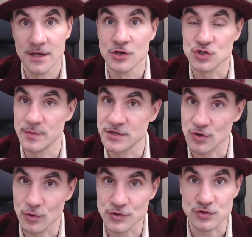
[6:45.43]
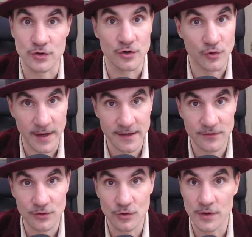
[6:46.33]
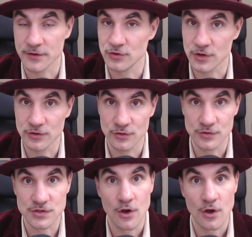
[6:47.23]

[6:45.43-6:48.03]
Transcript: So it's also a great tool that you could use